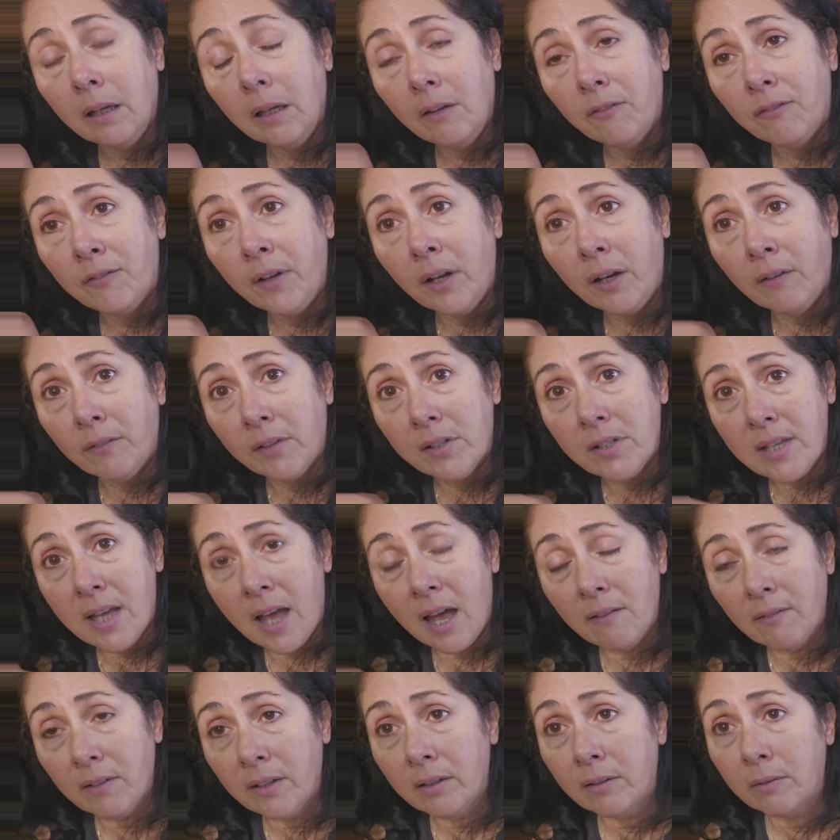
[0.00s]
if none of us
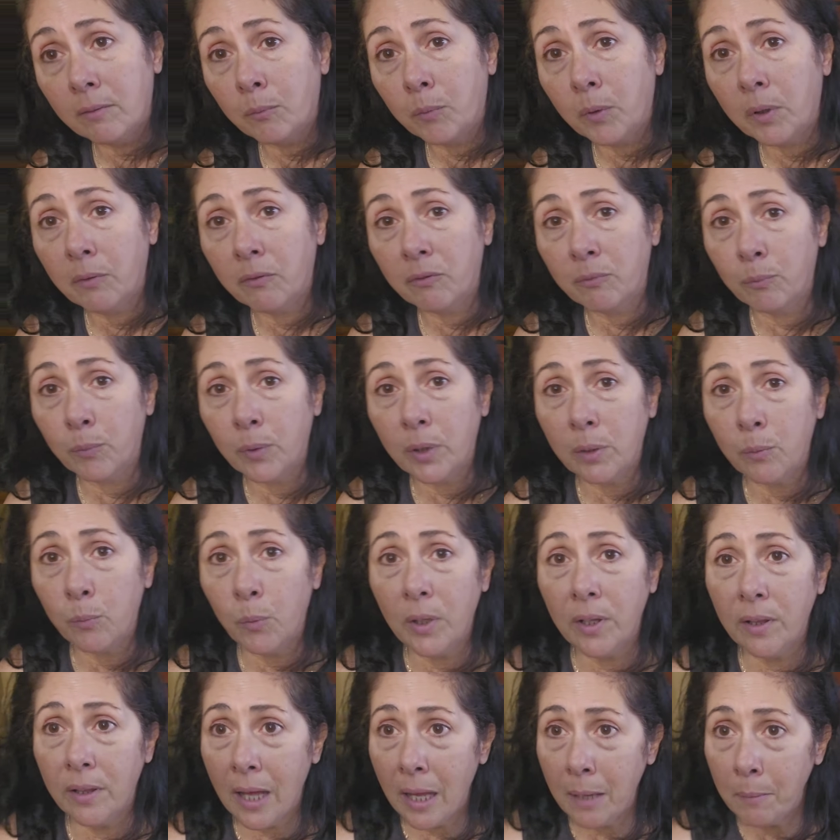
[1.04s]
have it,
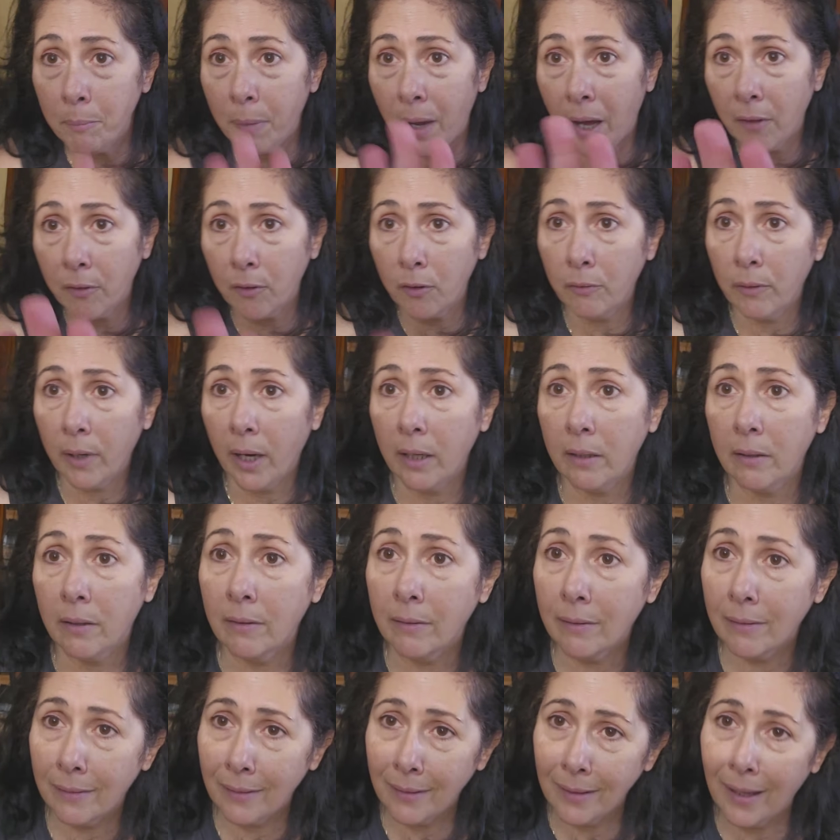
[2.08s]
we then bother Ren.
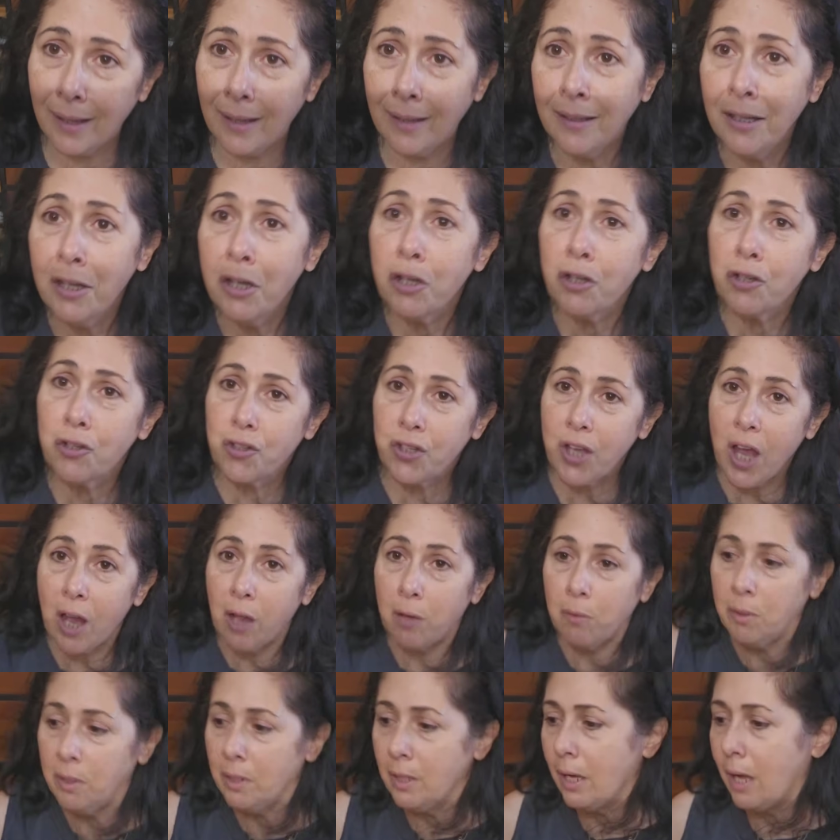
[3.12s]

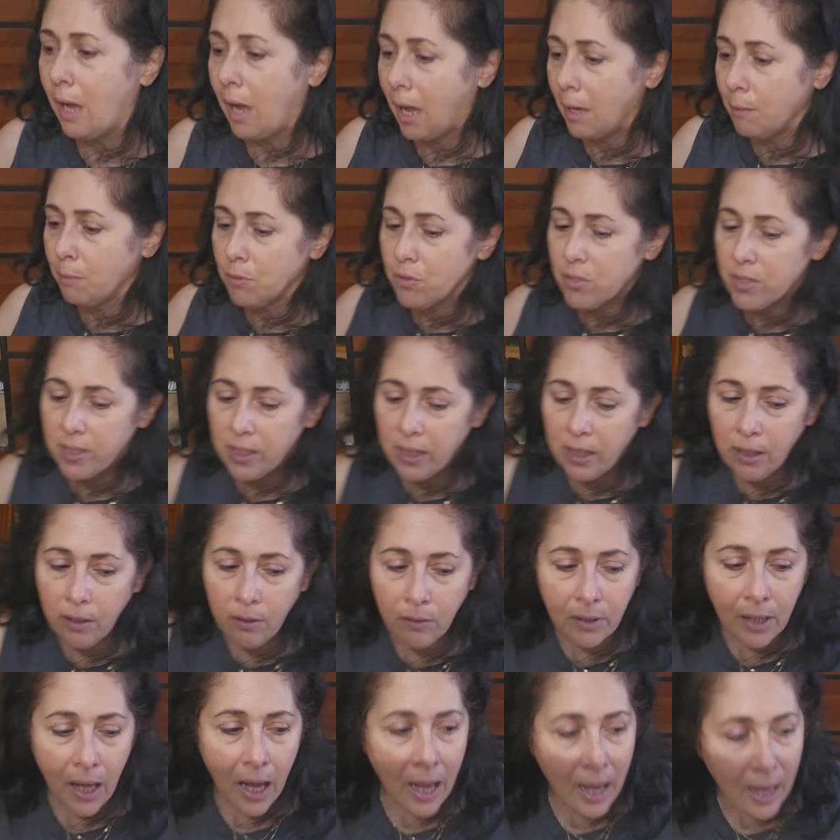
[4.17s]
So I will see
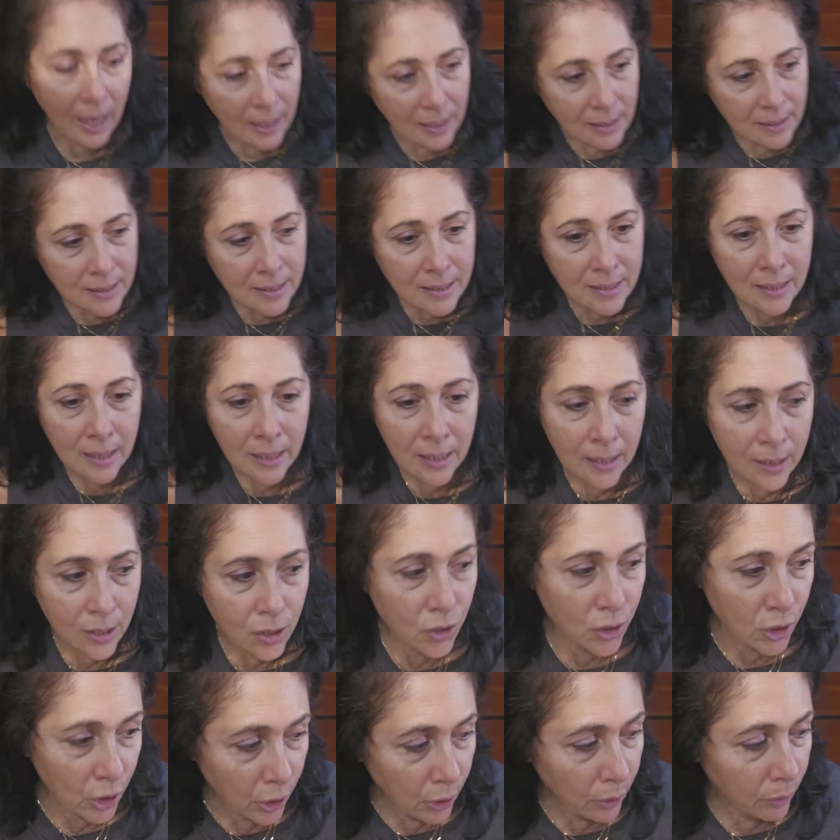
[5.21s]
you guys
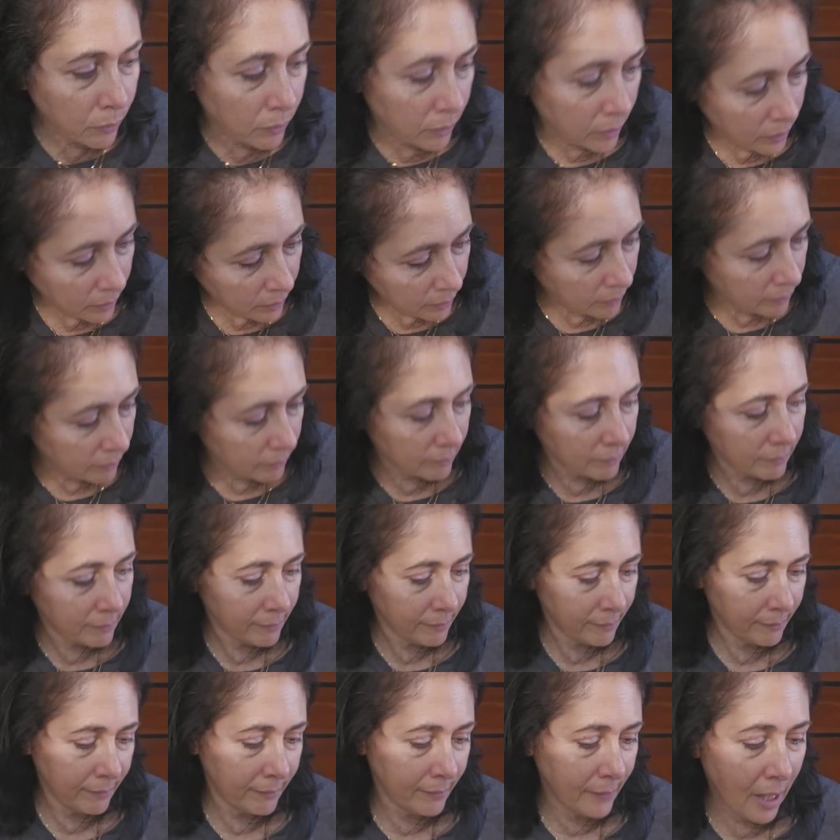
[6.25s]
soon.
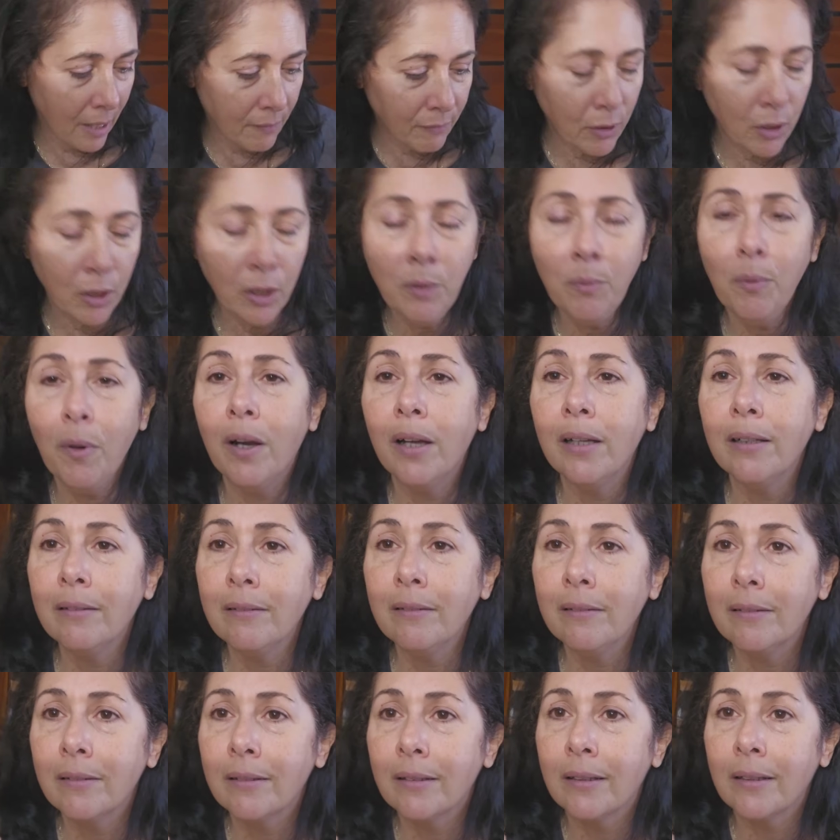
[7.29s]
Have a good
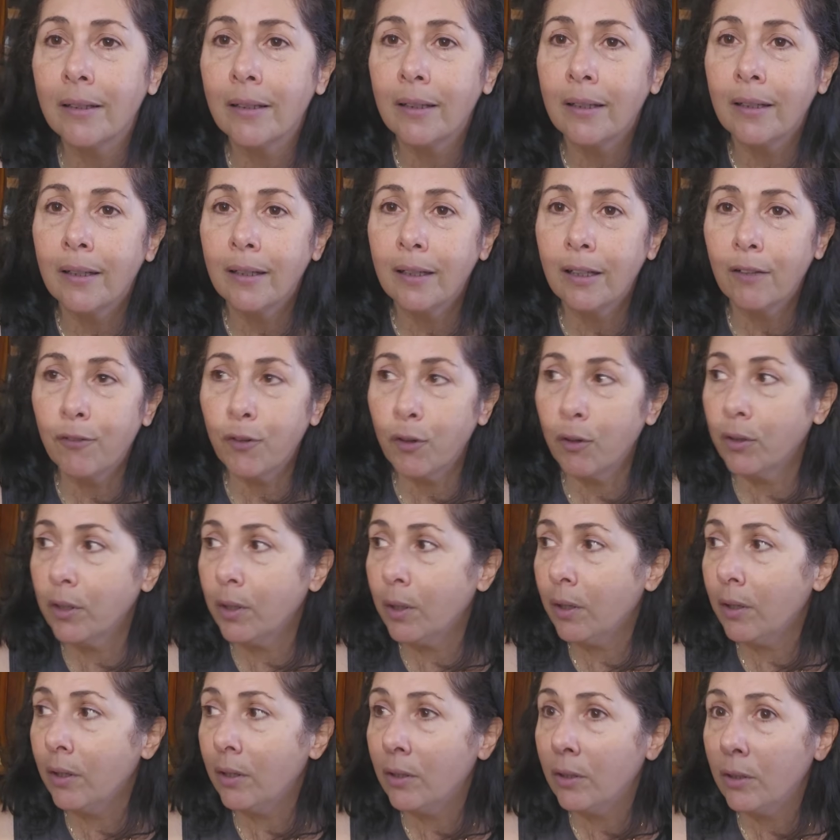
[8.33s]
one. If you're on
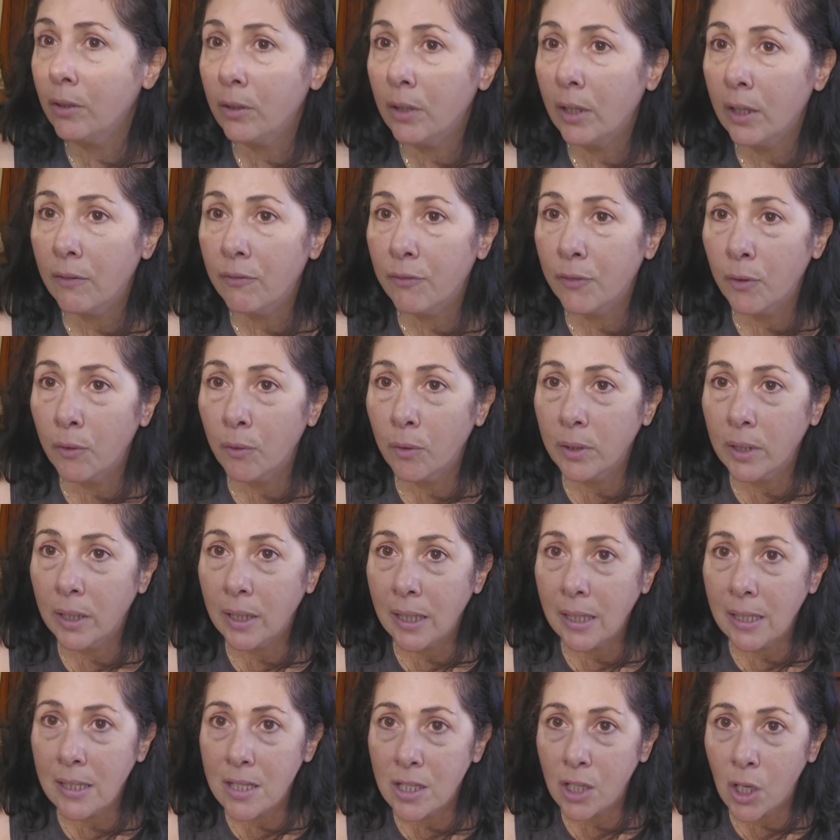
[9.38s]
the
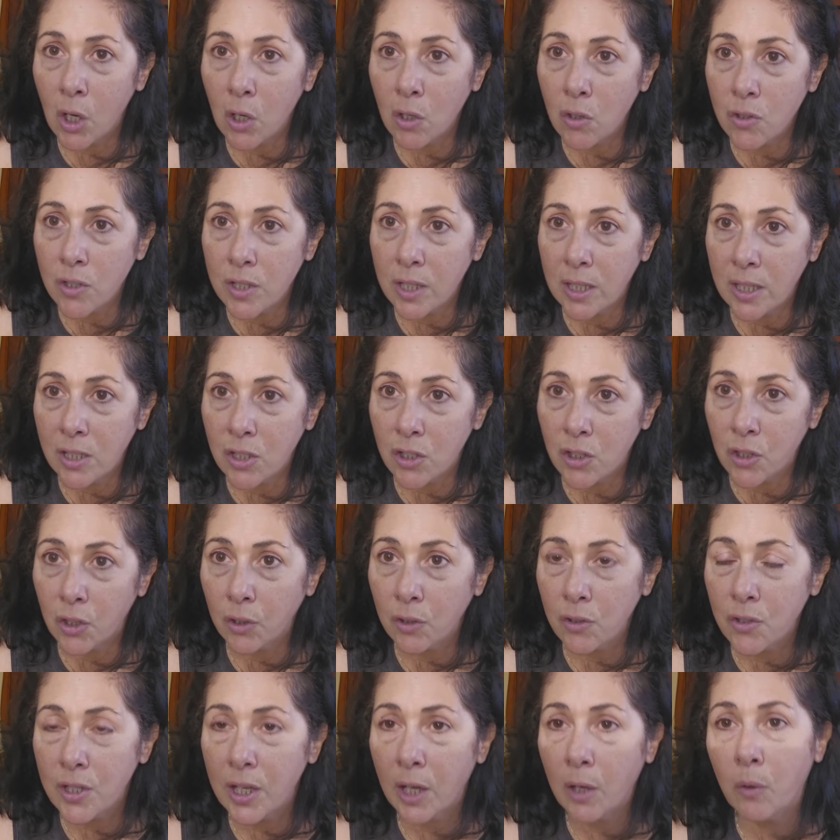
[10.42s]
East Coast and it's
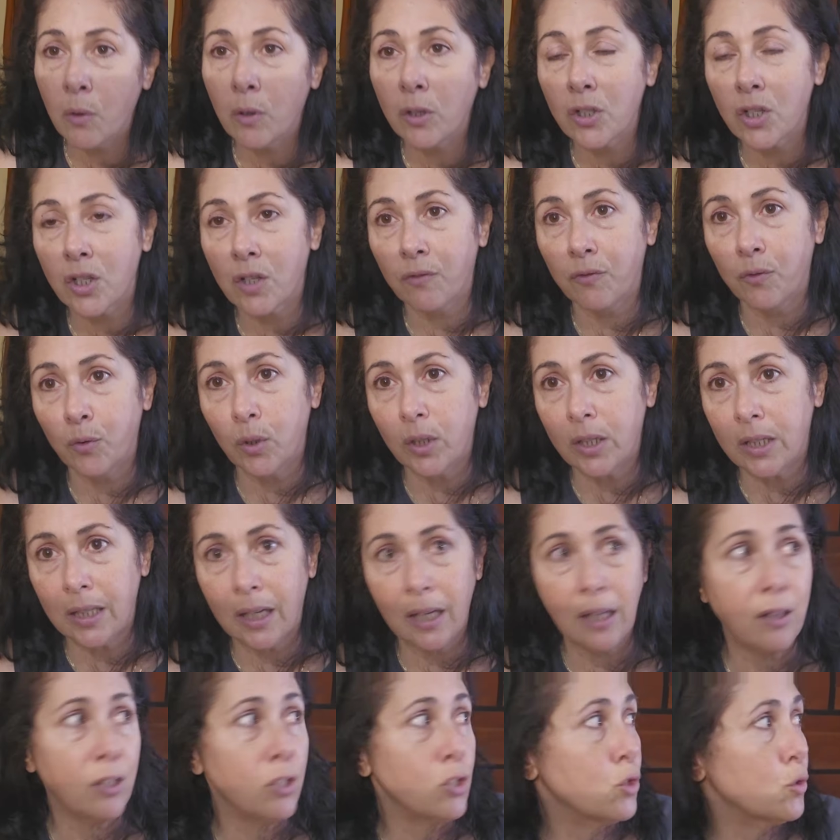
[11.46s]
Thursday, August the
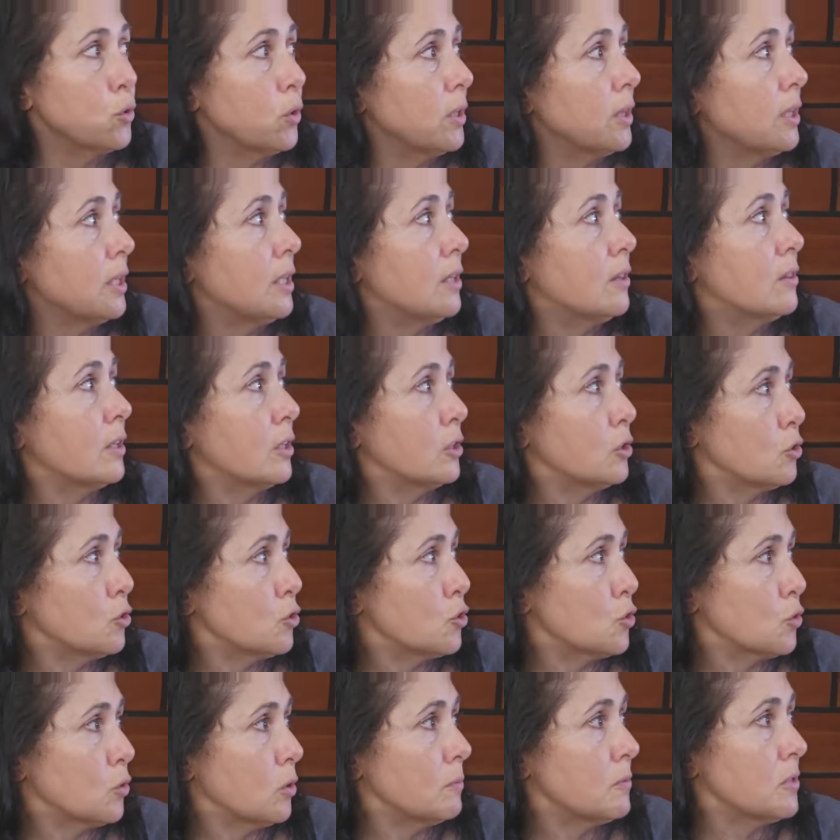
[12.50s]
14th, enjoy the
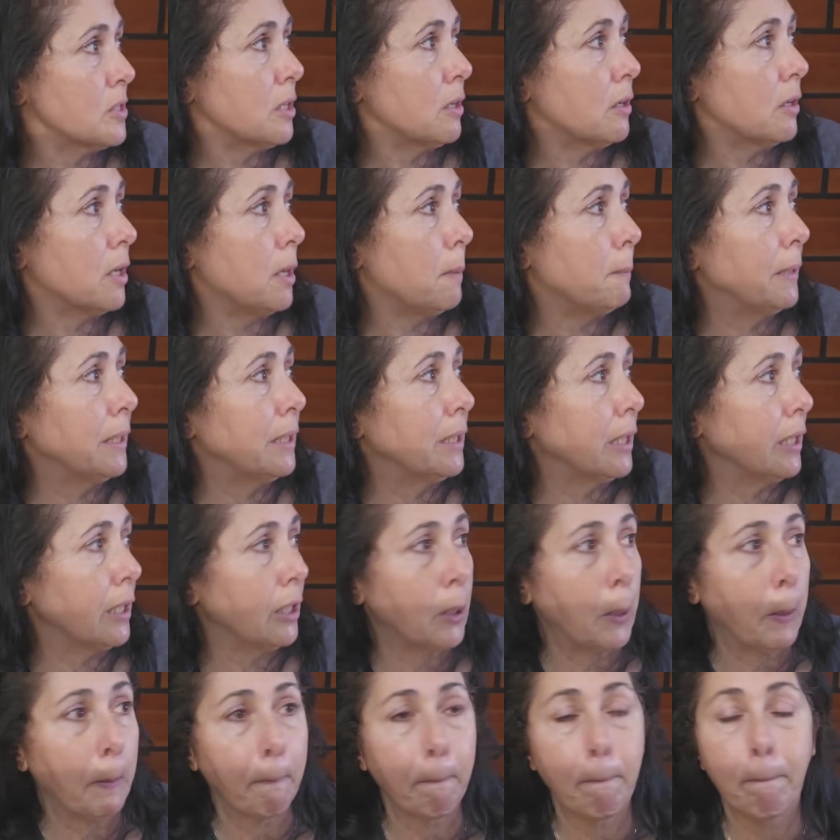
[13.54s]
thunderstorms that are coming
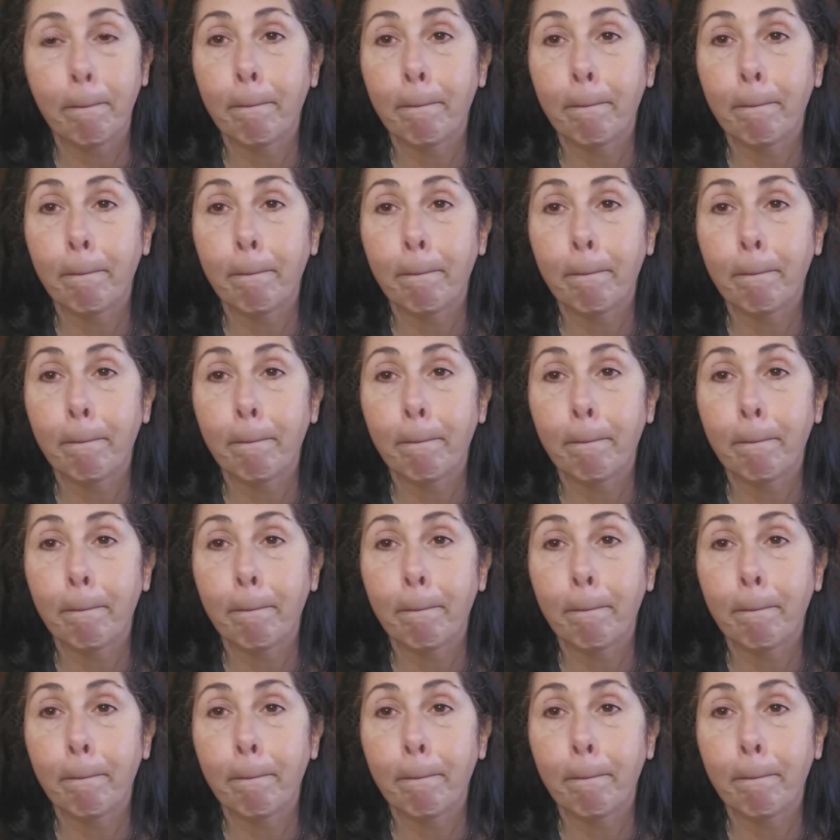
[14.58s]
later.